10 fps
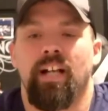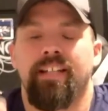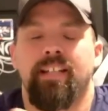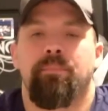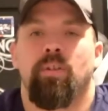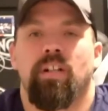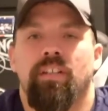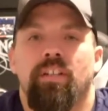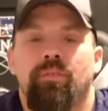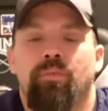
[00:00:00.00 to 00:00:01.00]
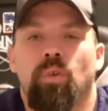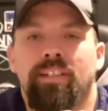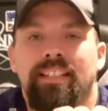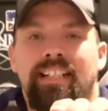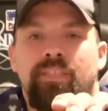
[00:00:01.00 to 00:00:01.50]
I did put on the
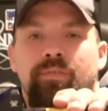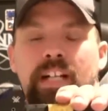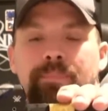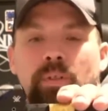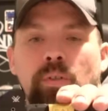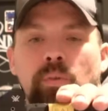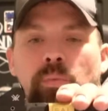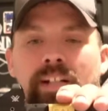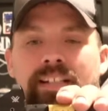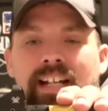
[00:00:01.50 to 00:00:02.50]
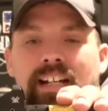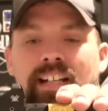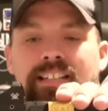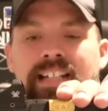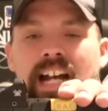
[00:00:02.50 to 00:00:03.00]
Vortex Viper red dot
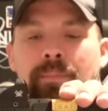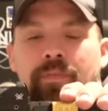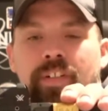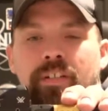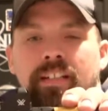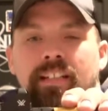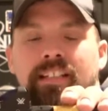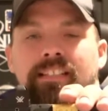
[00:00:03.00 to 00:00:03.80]
on top of it,